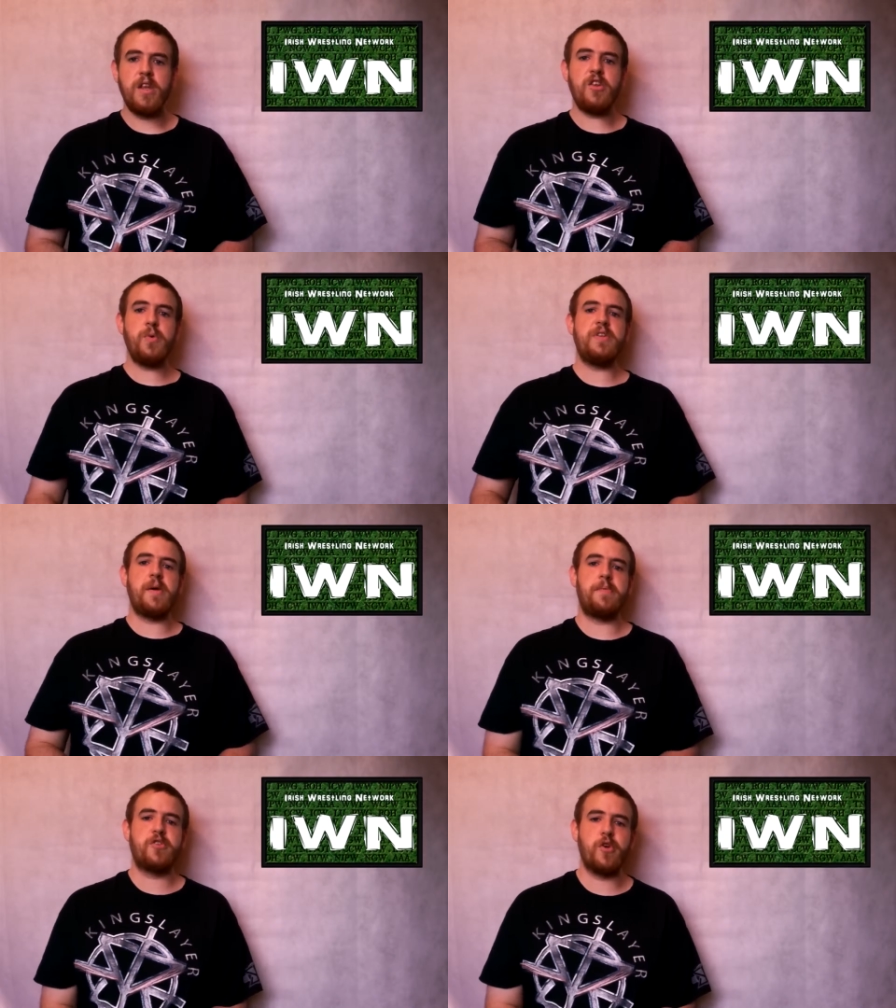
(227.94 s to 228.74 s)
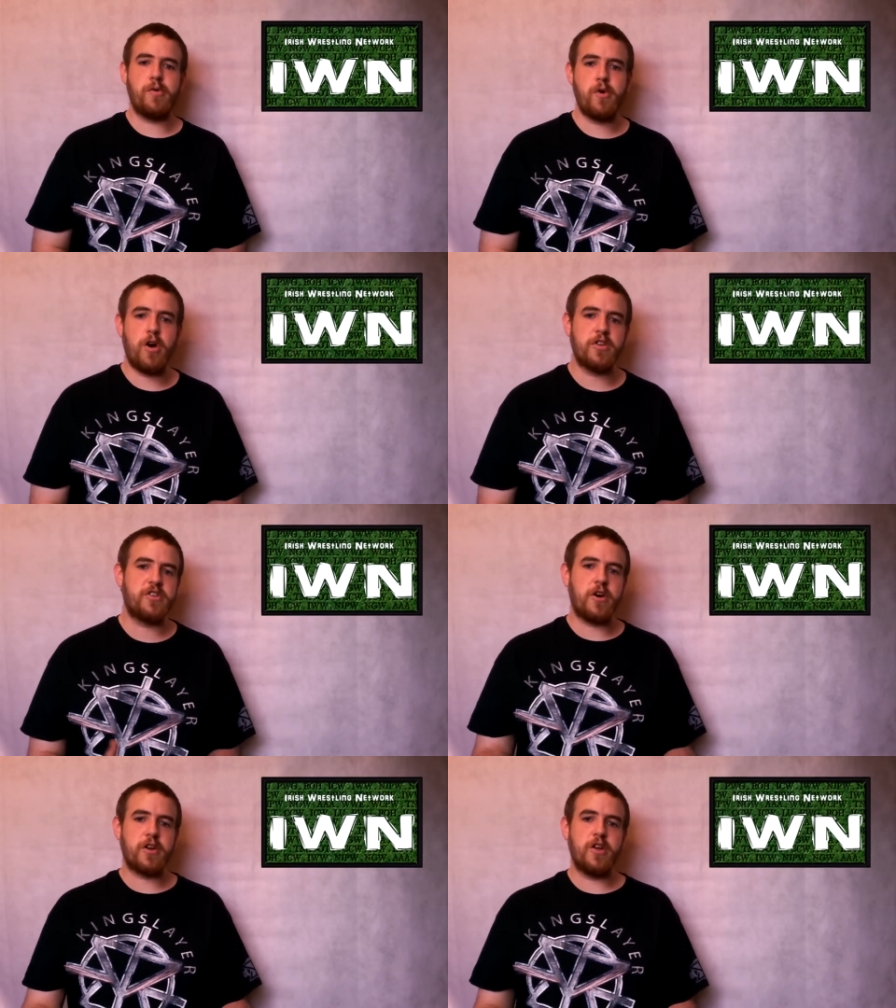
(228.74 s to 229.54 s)
This week's episode of Raw
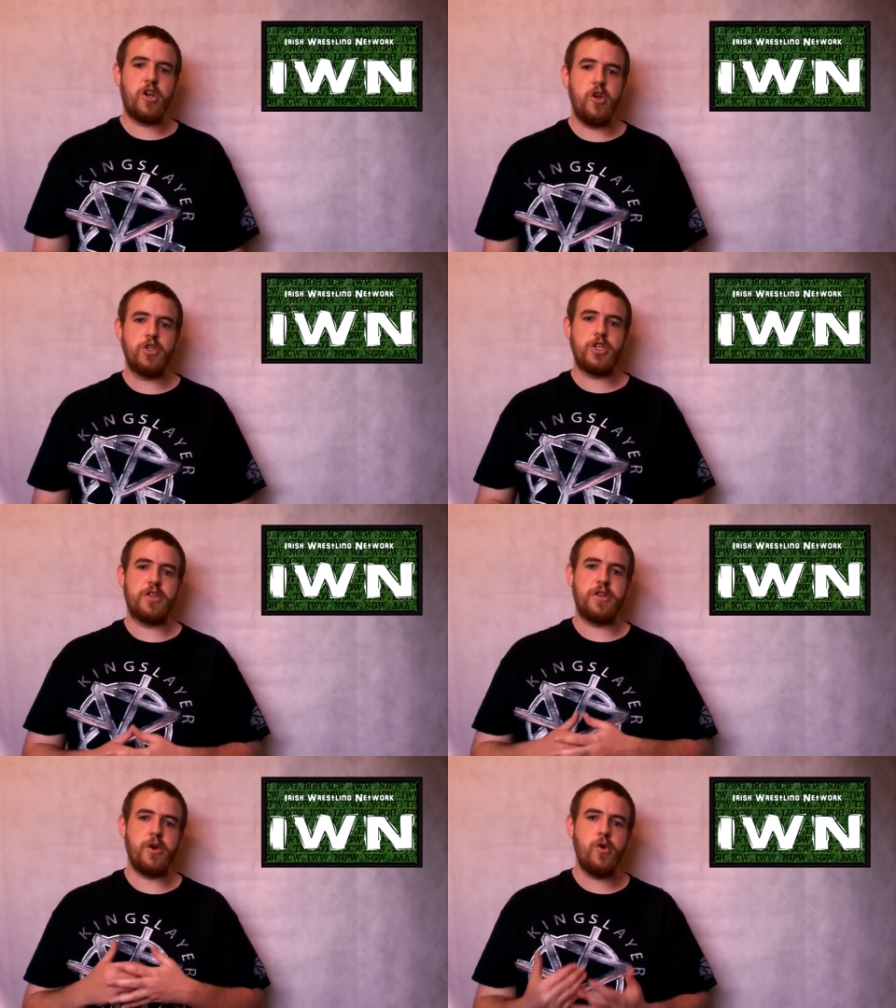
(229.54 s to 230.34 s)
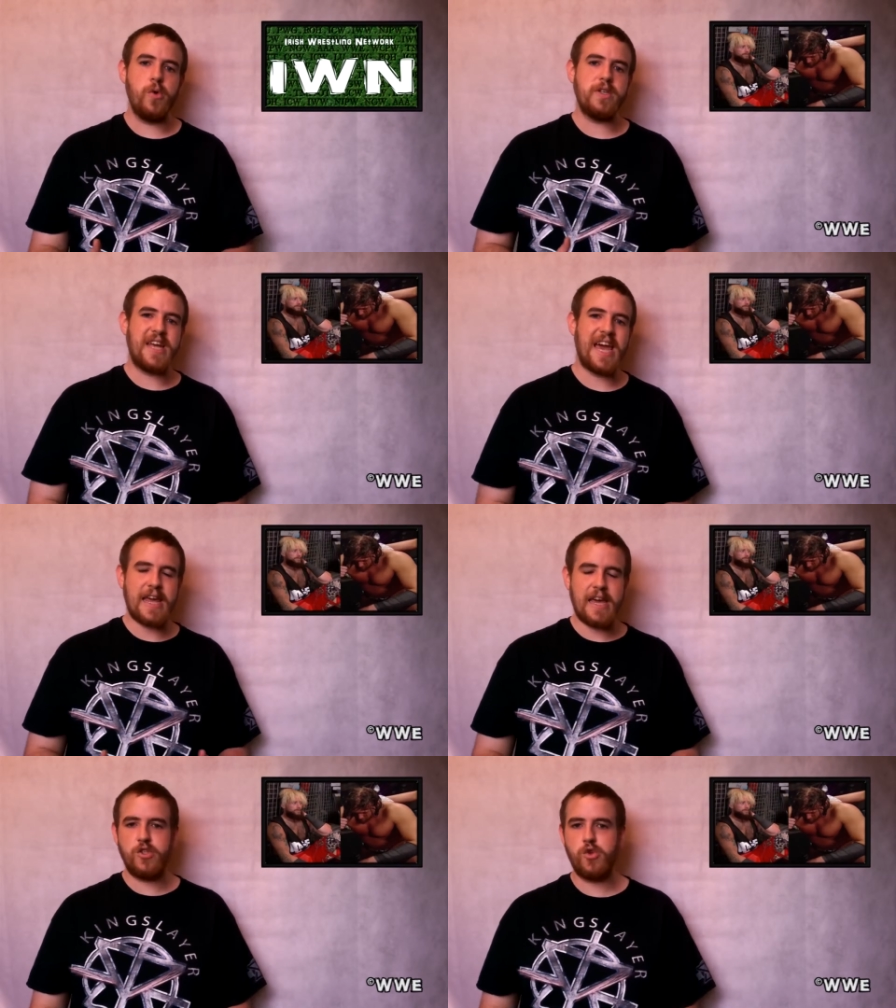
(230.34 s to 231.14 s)
saw the conclusion to the Who
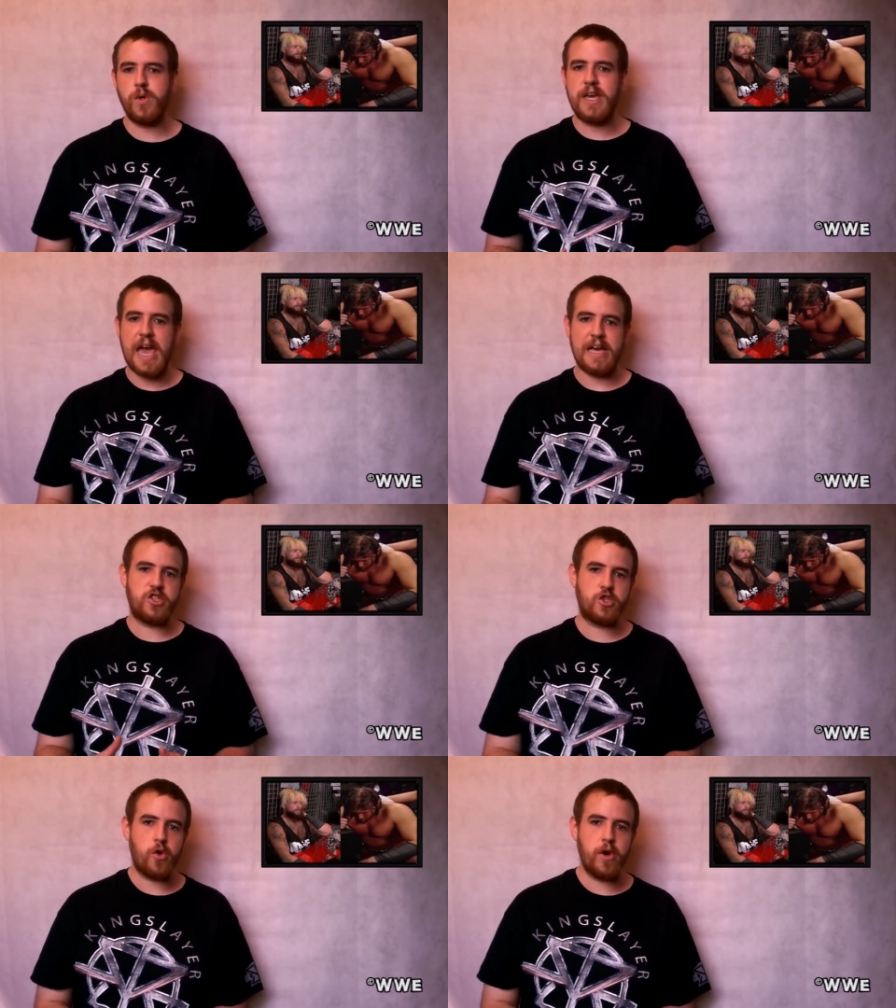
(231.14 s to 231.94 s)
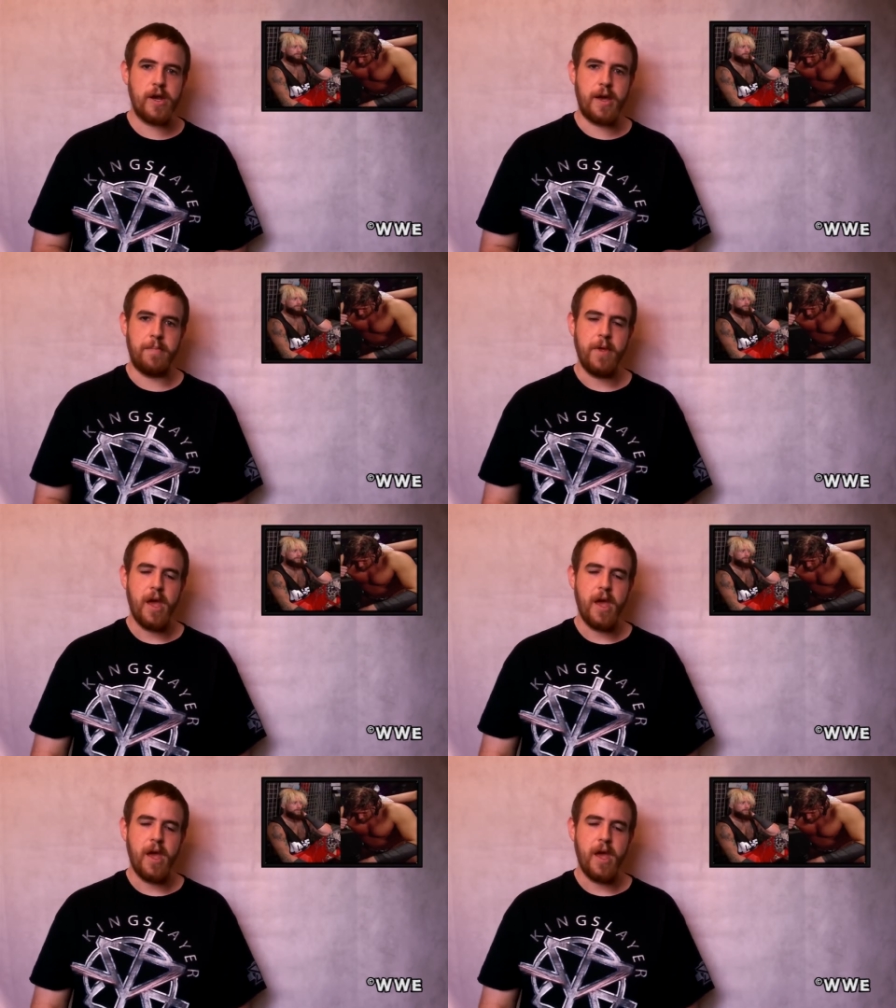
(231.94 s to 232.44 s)
Attacked Enzo and Cass storyline.